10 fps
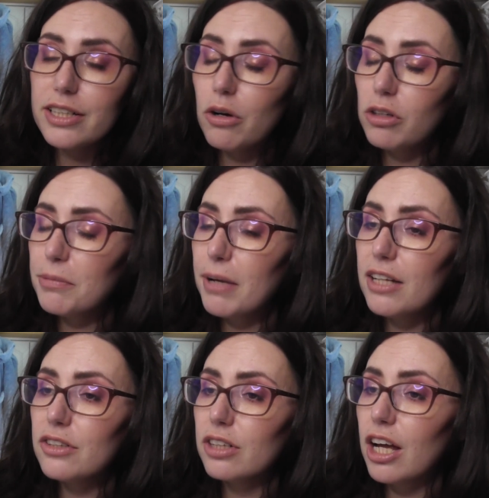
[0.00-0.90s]
It all
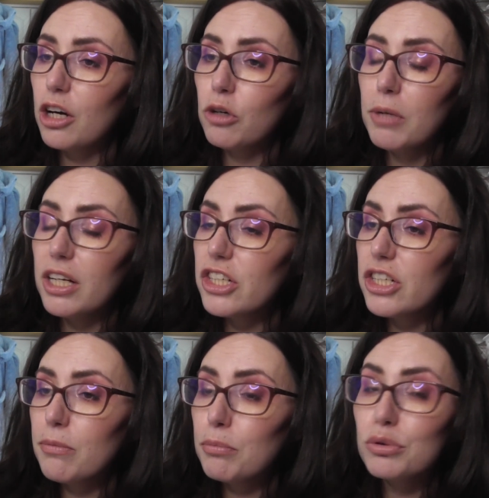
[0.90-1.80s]
depends on how
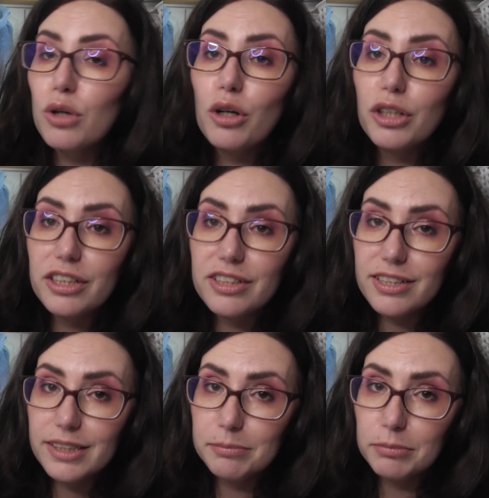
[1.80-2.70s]
much product
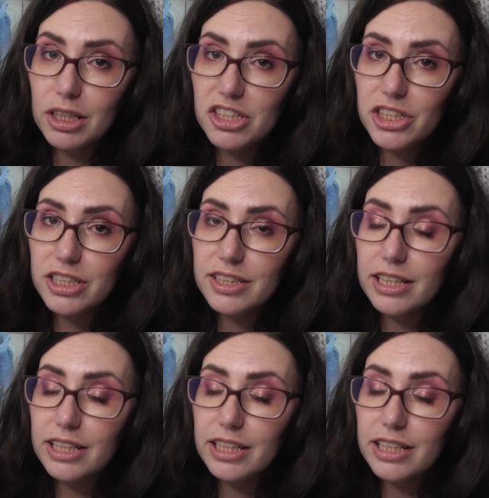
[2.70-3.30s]
is in blushes.